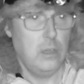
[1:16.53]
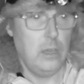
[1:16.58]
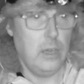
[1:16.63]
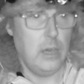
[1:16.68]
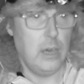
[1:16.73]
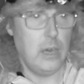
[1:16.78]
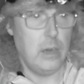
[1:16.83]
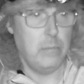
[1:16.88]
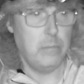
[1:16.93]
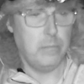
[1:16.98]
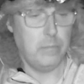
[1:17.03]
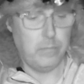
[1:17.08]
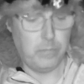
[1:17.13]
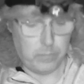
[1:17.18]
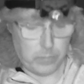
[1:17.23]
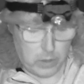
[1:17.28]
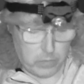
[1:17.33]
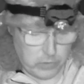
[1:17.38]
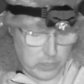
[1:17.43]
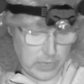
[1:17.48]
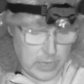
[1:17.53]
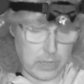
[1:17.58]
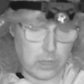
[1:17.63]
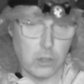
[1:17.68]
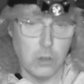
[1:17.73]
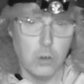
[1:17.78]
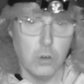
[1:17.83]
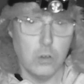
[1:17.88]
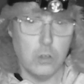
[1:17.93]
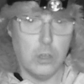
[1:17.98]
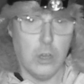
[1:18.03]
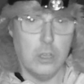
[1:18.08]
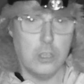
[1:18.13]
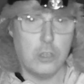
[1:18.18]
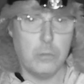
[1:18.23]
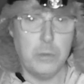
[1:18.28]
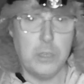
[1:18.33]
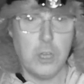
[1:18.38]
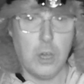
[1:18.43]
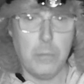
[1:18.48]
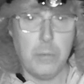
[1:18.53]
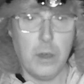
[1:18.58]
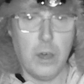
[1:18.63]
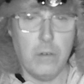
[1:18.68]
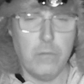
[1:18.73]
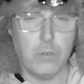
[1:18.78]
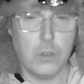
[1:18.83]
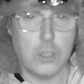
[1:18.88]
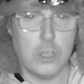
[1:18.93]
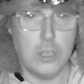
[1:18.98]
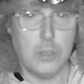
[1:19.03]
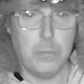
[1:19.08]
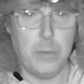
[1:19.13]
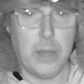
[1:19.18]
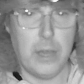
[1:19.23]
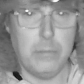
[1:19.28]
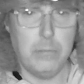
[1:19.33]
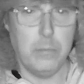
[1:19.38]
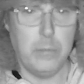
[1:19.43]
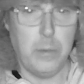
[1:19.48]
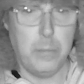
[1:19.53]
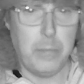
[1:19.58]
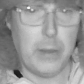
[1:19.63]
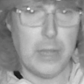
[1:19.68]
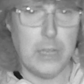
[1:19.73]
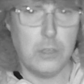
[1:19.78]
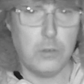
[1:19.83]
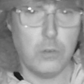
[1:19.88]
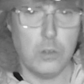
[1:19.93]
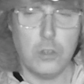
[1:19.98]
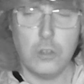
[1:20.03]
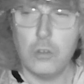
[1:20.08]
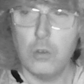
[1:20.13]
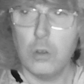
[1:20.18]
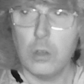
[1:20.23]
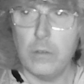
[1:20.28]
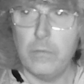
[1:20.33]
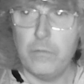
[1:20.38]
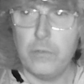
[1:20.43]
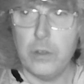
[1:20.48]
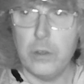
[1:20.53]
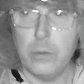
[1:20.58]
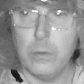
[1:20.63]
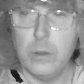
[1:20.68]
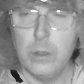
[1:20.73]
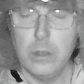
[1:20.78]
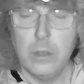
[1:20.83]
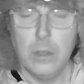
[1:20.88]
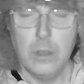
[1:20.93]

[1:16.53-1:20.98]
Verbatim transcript: Um, obviously I had a coat on, so my top half wasn't as bad, but my pants were soaking through.